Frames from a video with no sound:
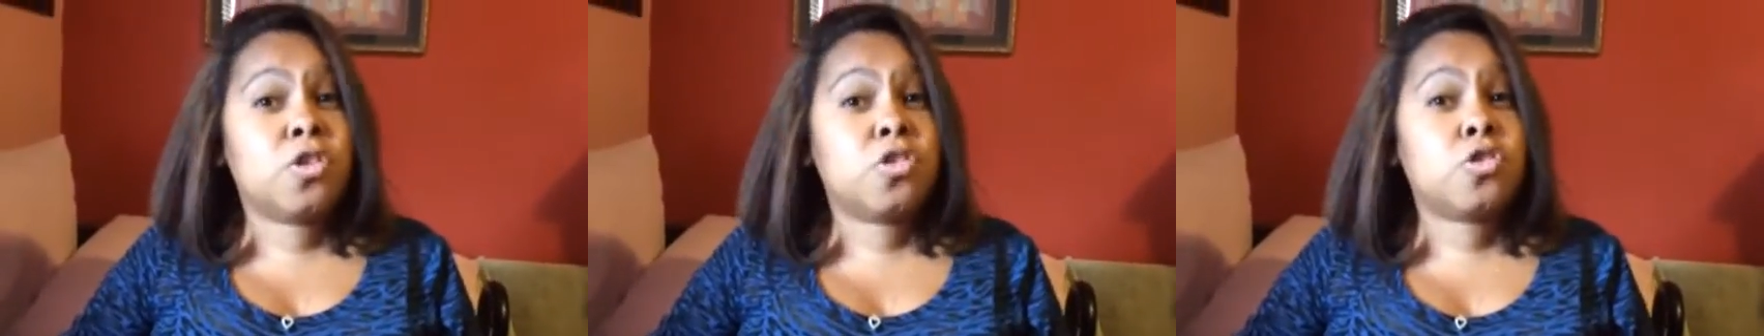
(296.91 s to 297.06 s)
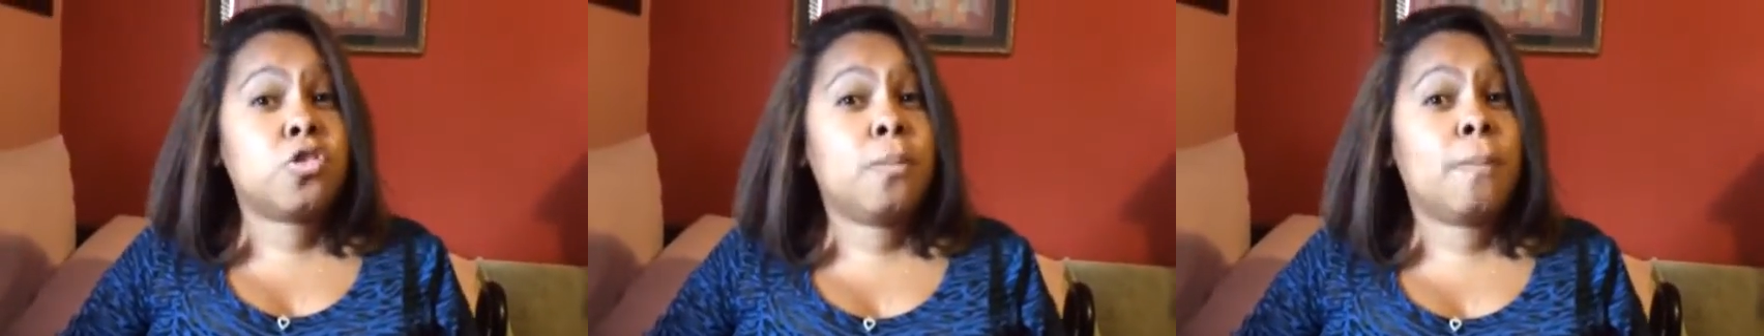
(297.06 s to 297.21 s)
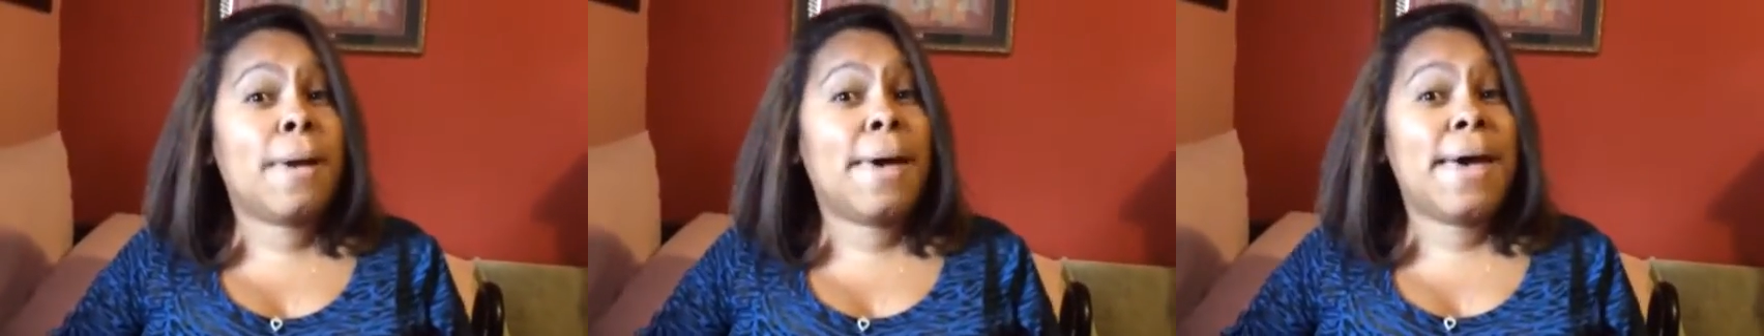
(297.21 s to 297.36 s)

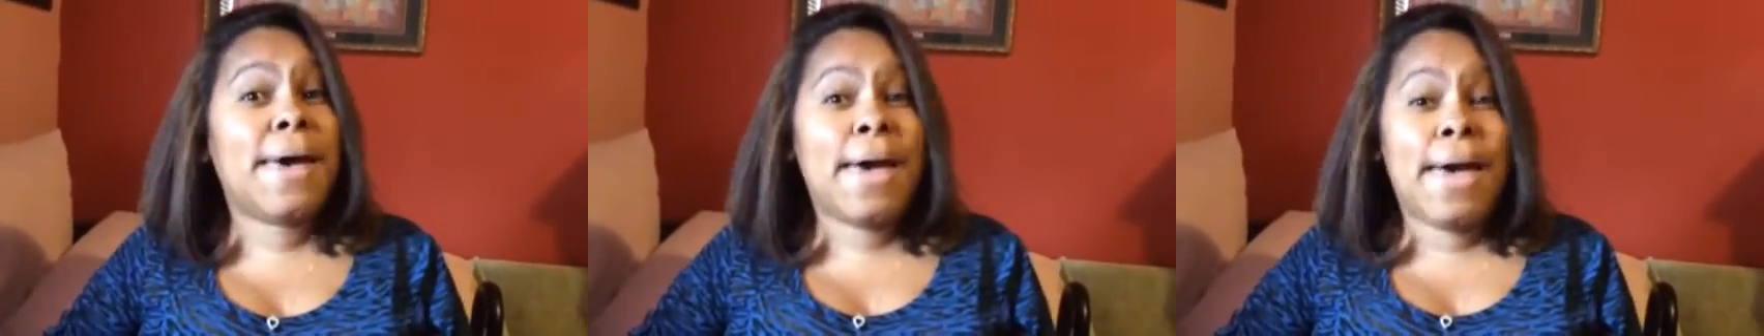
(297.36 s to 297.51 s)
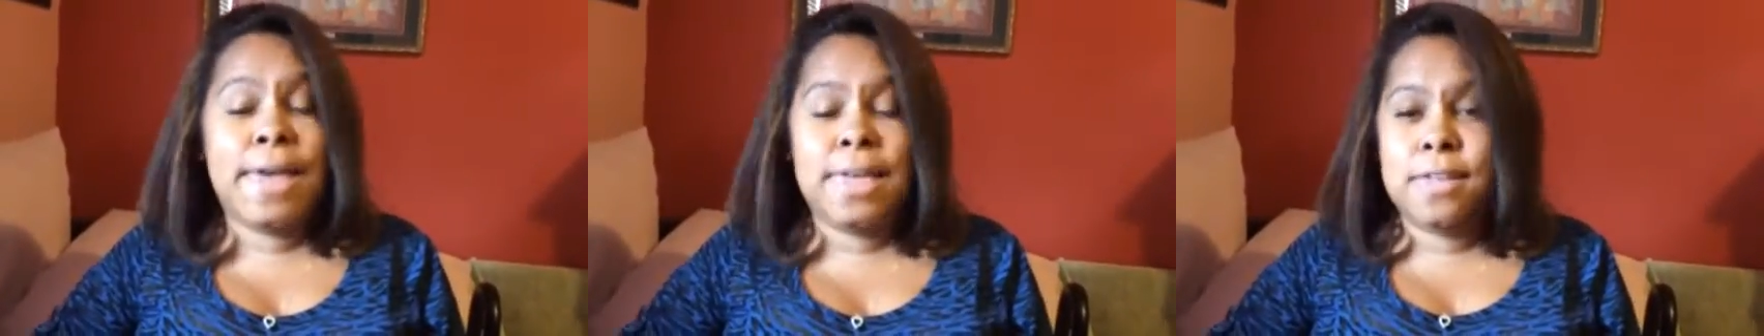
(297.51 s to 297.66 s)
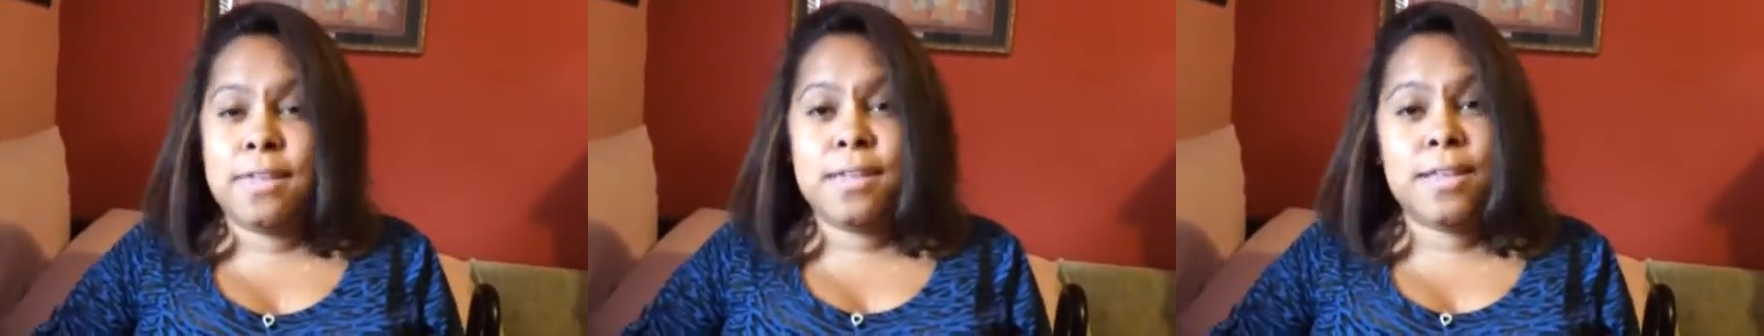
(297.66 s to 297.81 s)
to
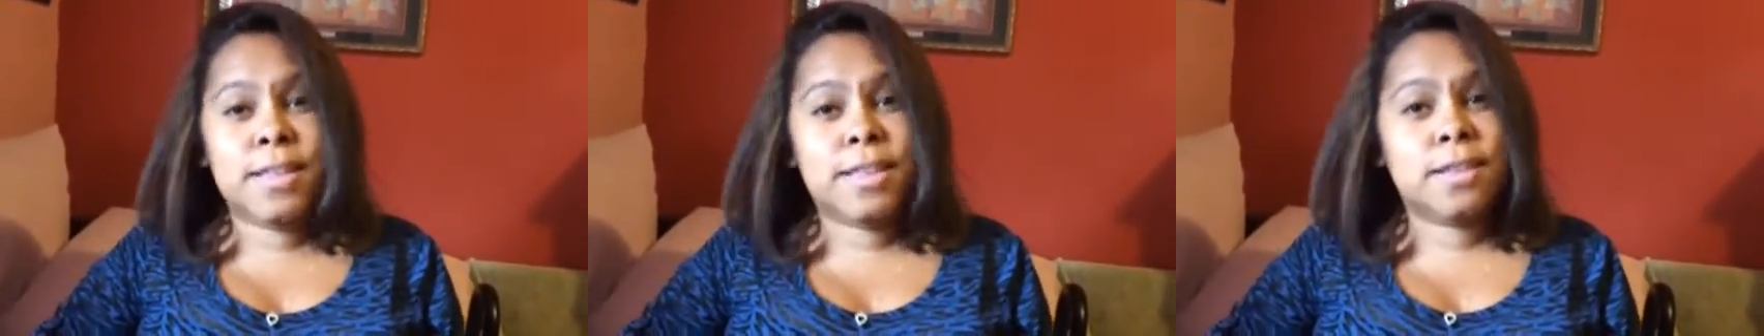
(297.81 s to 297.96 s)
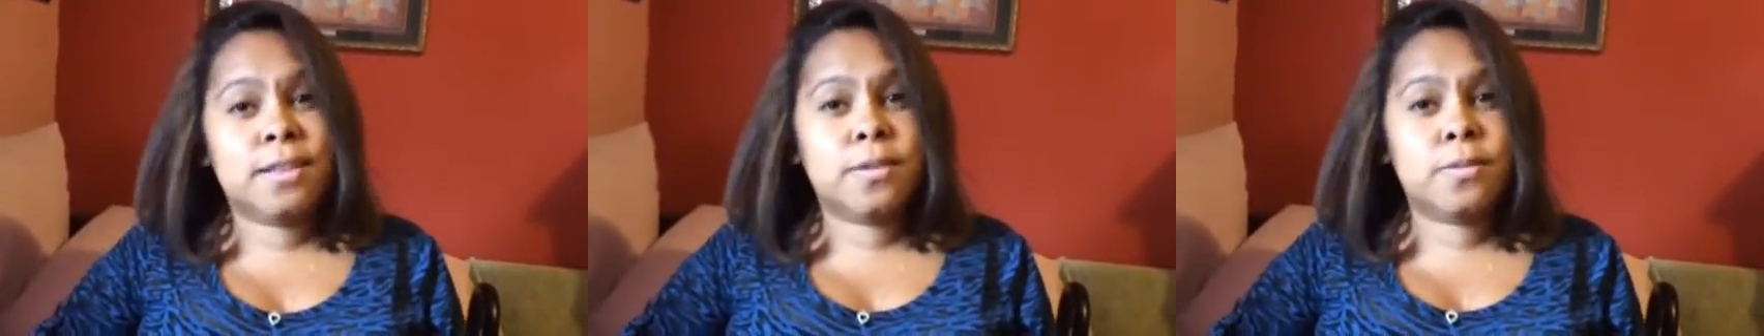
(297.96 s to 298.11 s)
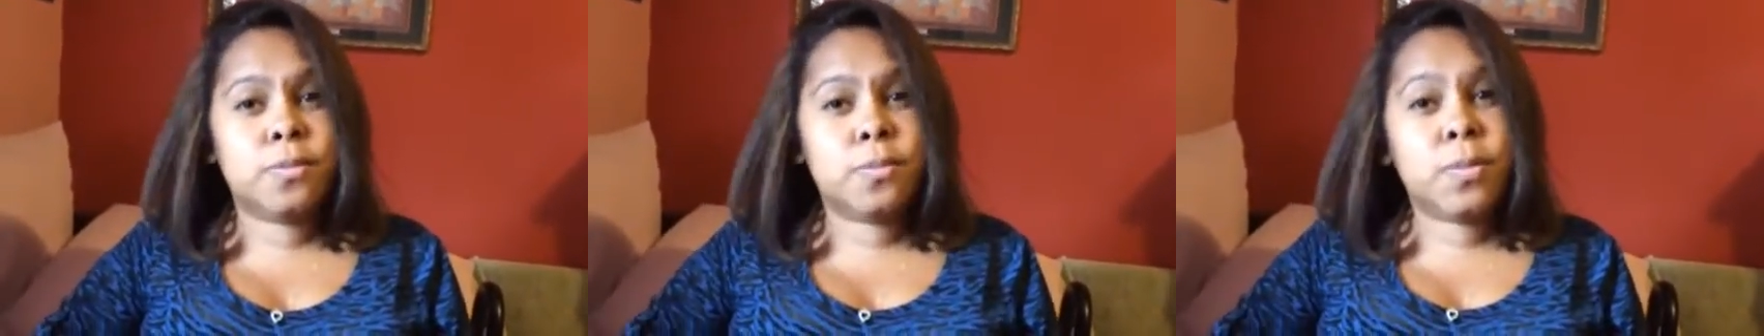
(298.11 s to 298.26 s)
Manhattan
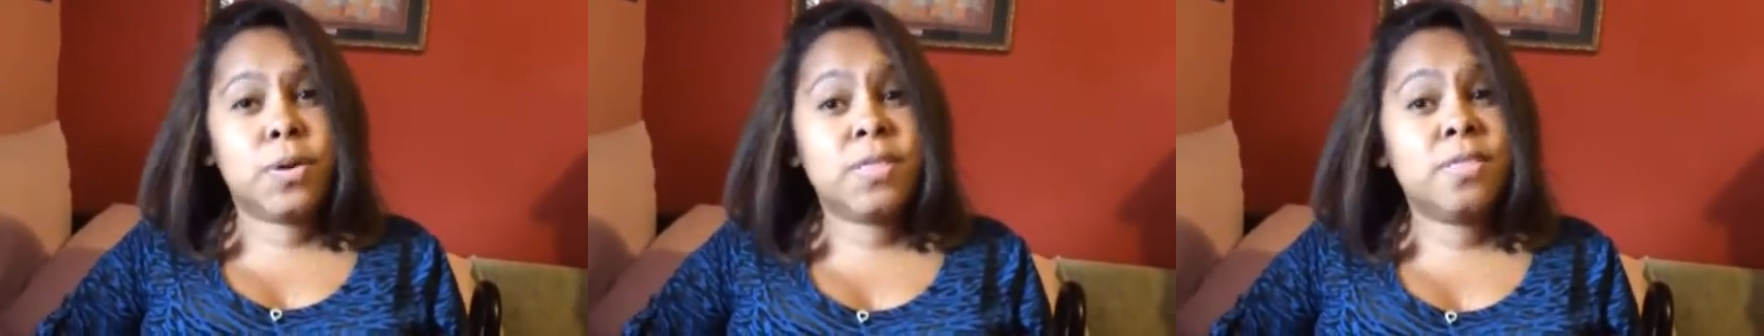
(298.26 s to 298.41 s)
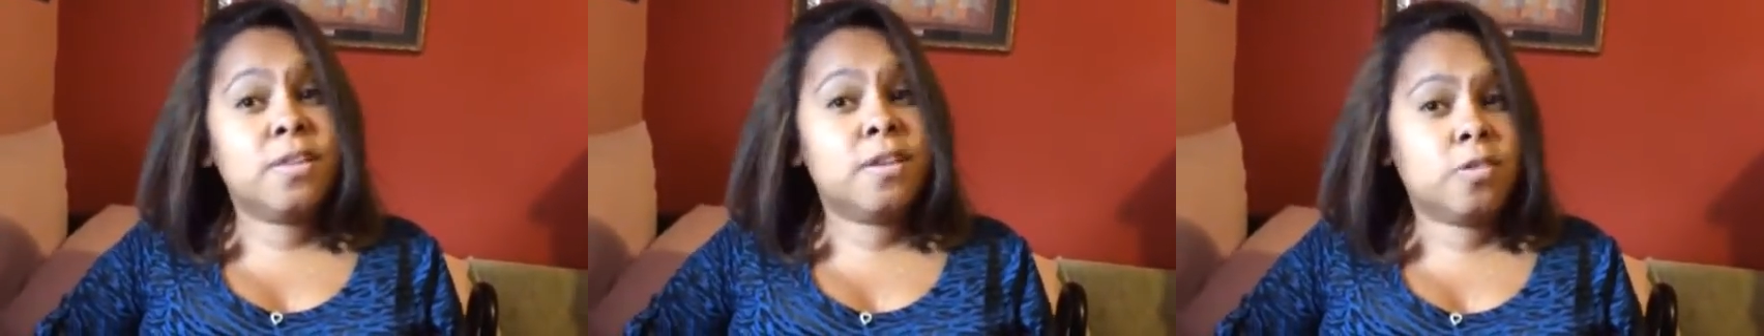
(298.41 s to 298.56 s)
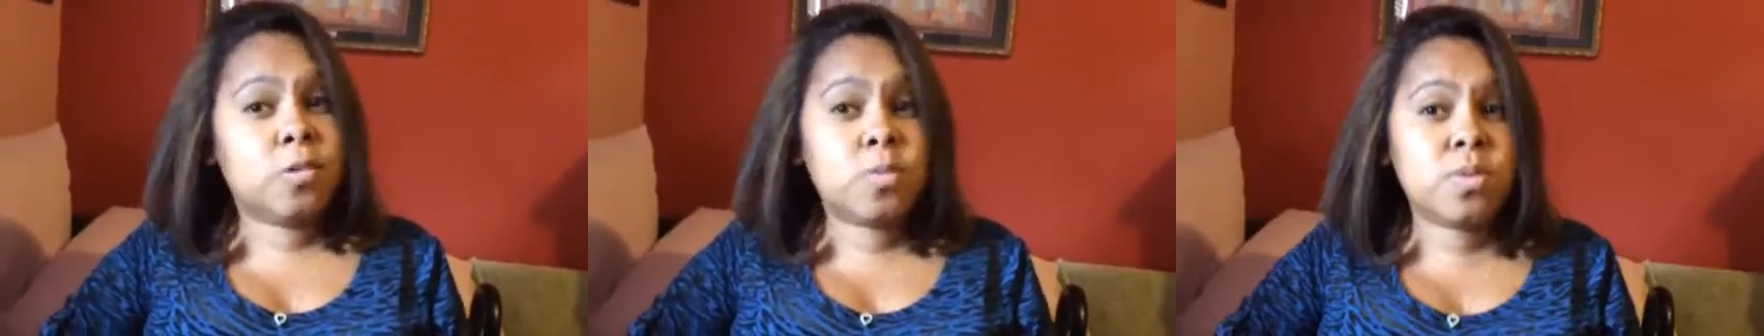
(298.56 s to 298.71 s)

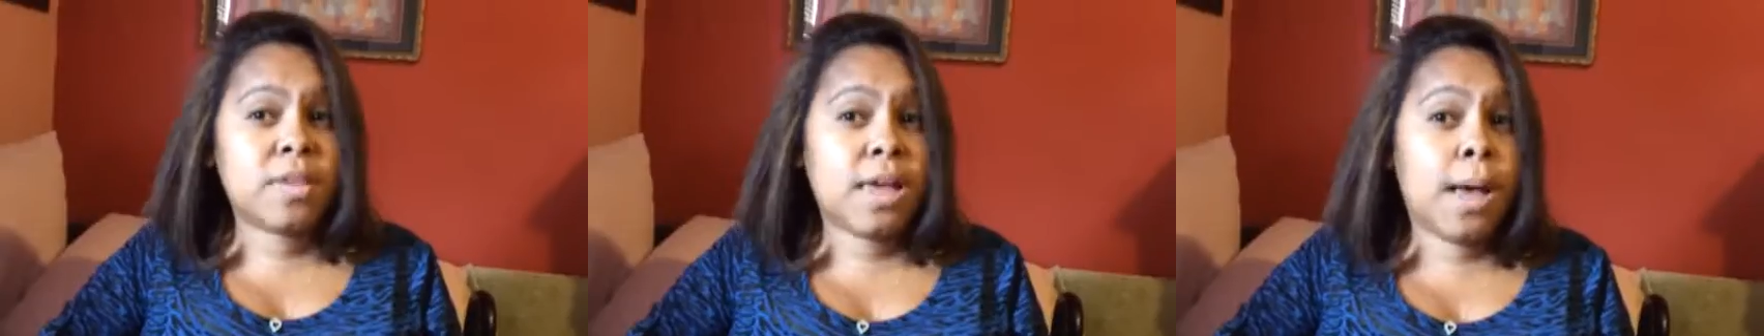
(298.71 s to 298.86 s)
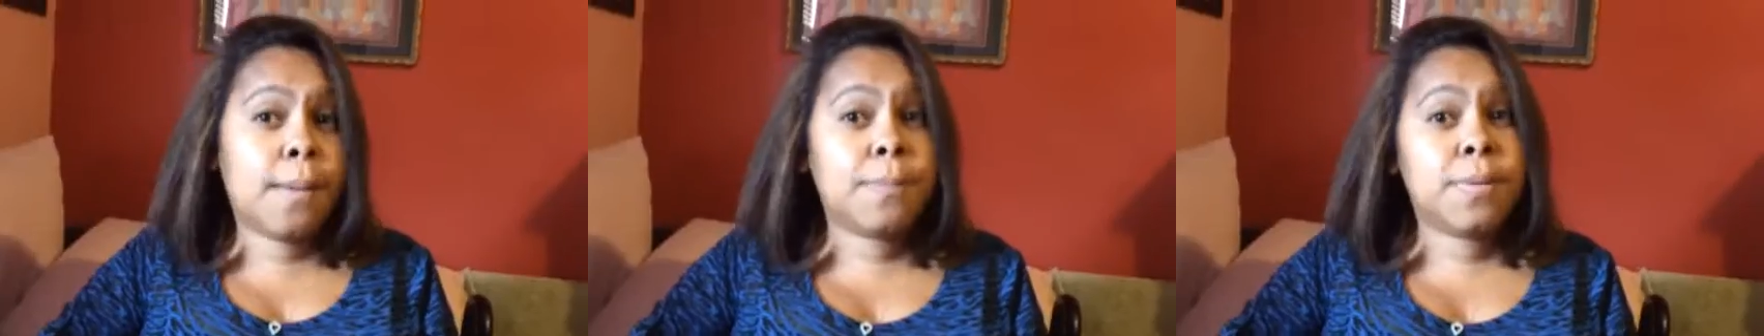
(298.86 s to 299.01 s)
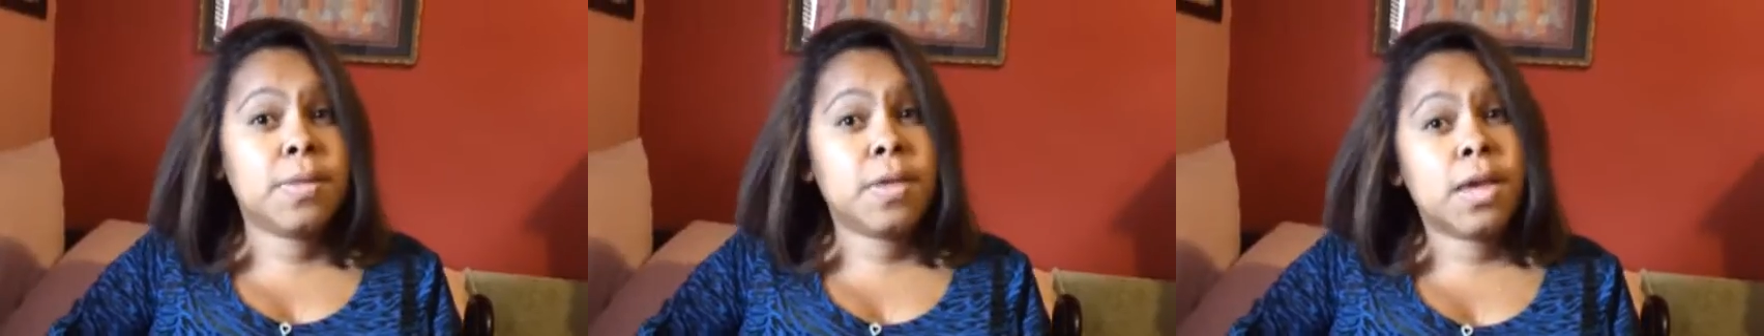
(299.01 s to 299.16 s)
when this was
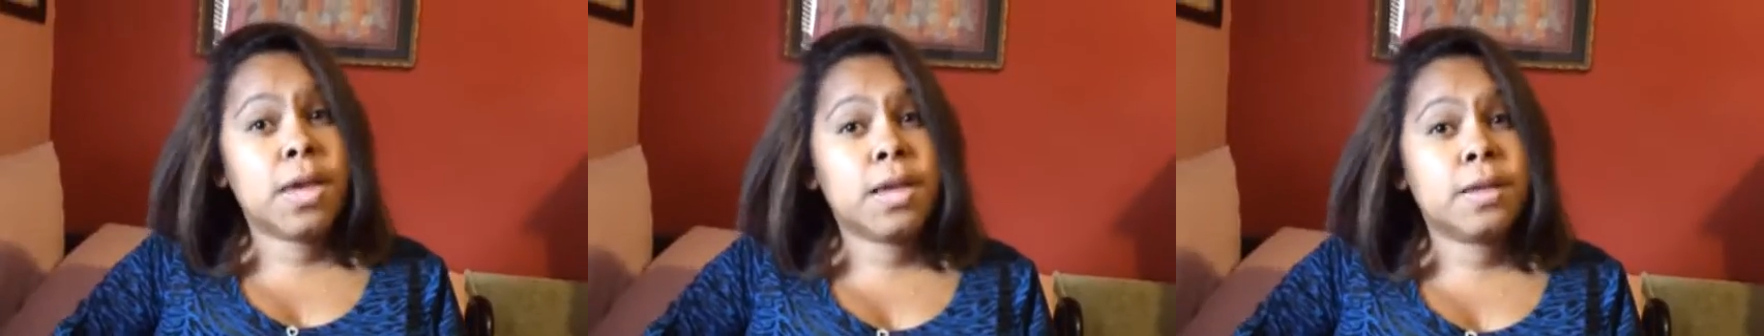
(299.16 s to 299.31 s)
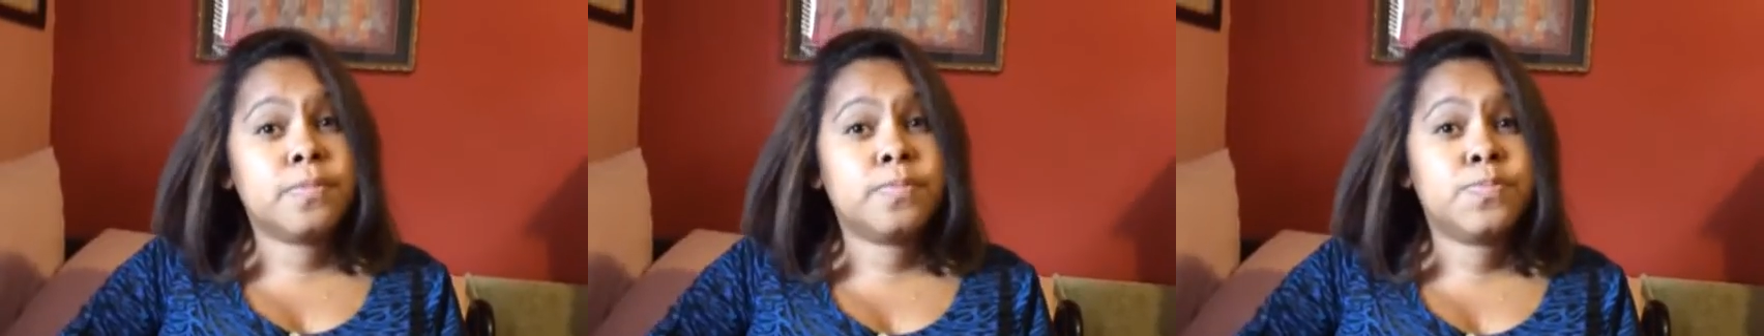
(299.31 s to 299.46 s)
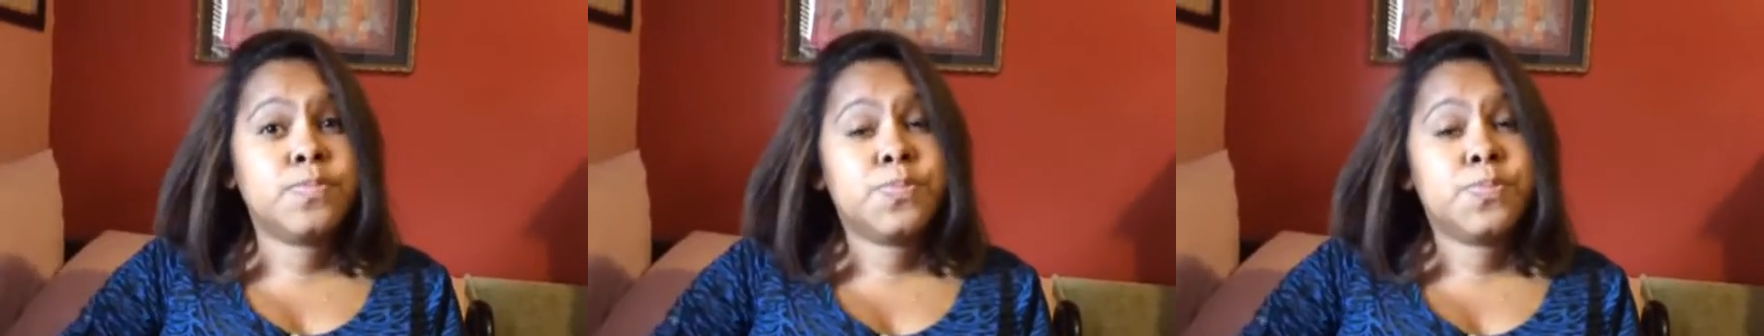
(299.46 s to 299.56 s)
happening.